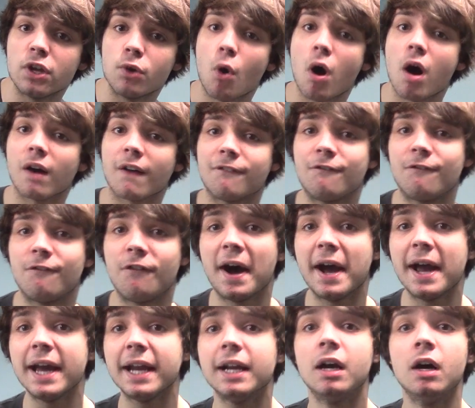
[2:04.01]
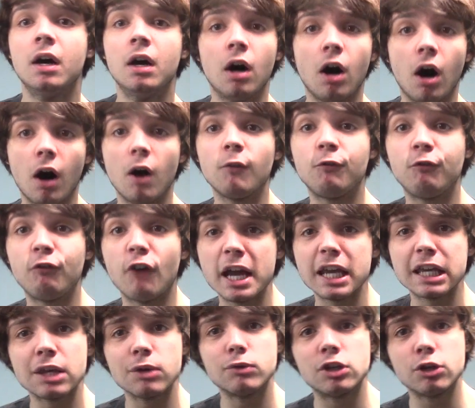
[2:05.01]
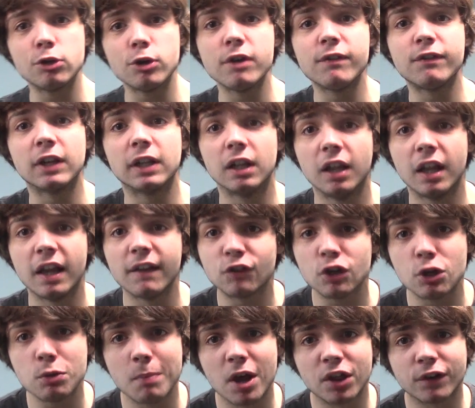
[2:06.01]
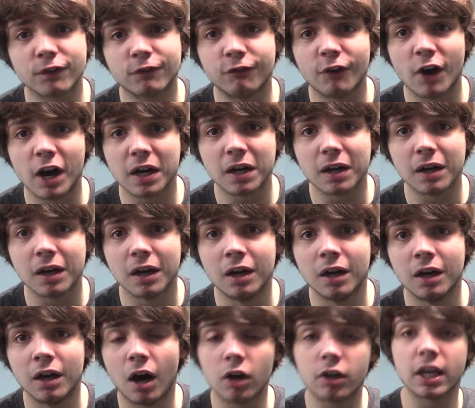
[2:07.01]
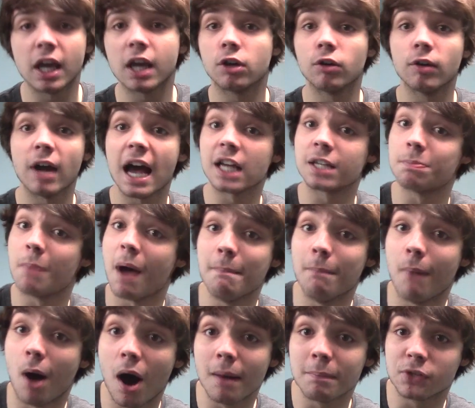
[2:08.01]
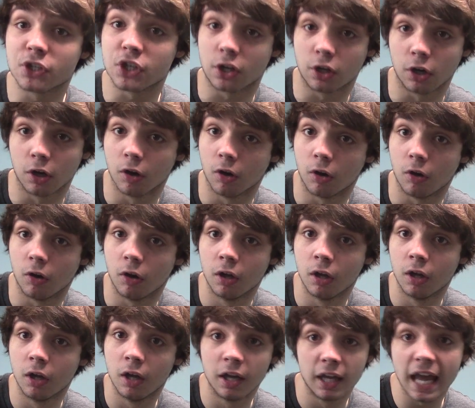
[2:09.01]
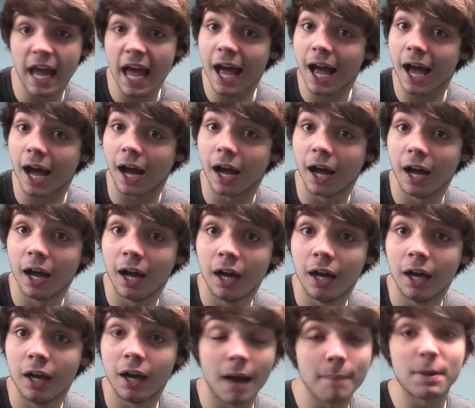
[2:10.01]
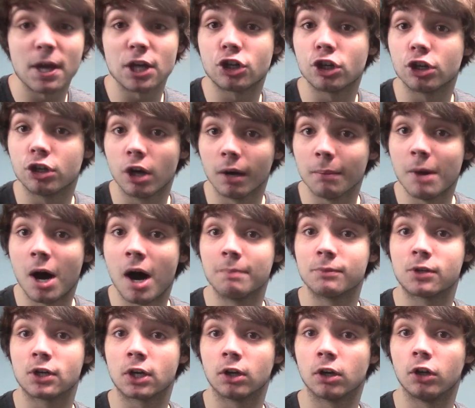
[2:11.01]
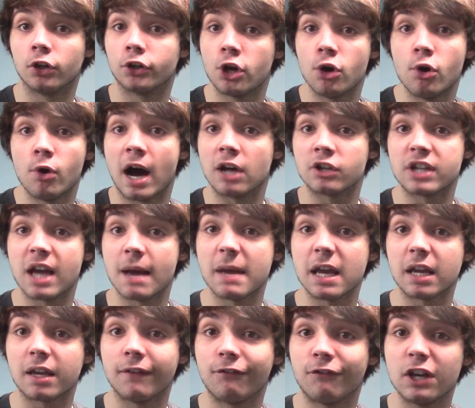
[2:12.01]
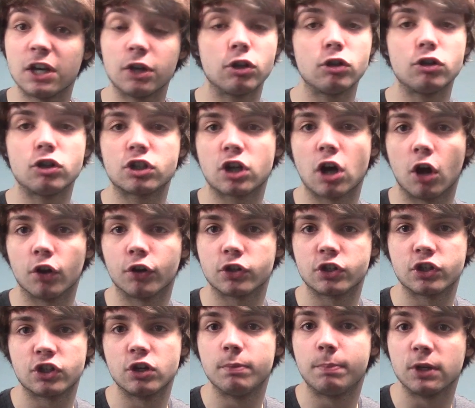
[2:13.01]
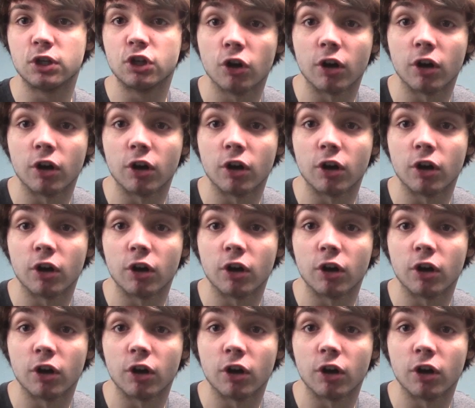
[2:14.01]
You want to fight? I'll fight you. Do you even lift, you motherfucker? I'll kick your ass. My mom's a girl. Yeah. I bet you your mom's a girl too. How's that make you feel? You just called her stupid.